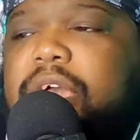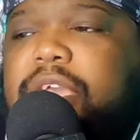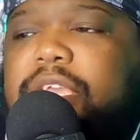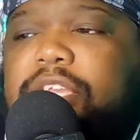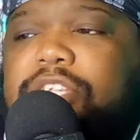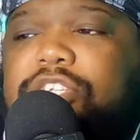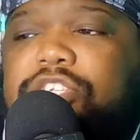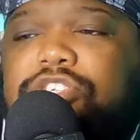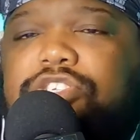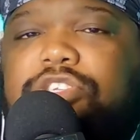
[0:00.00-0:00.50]

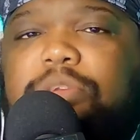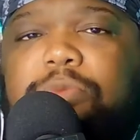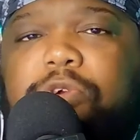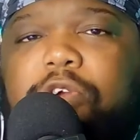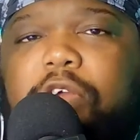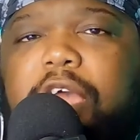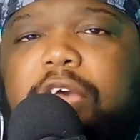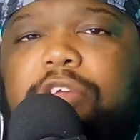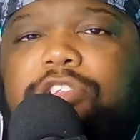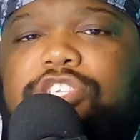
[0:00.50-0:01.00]
Get you some
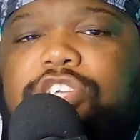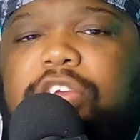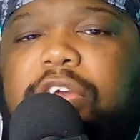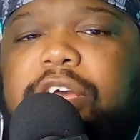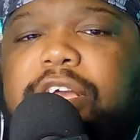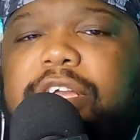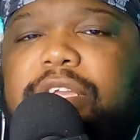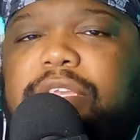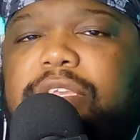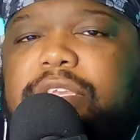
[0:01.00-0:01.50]
ground
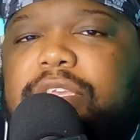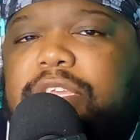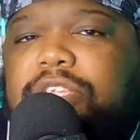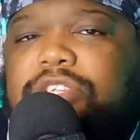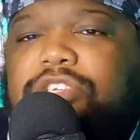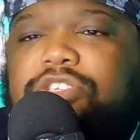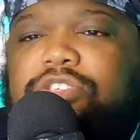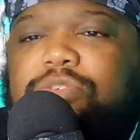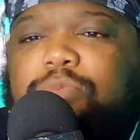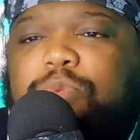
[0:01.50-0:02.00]
chuck,
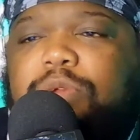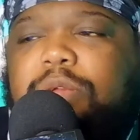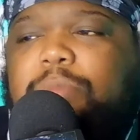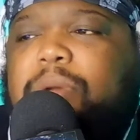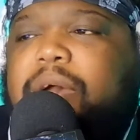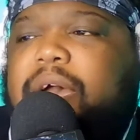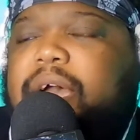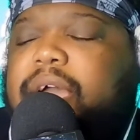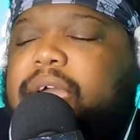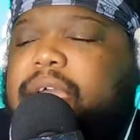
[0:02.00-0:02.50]
get you some
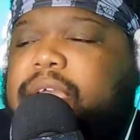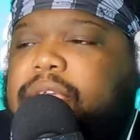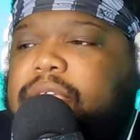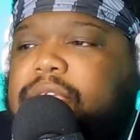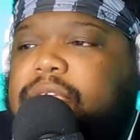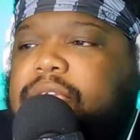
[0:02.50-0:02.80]
ribeye,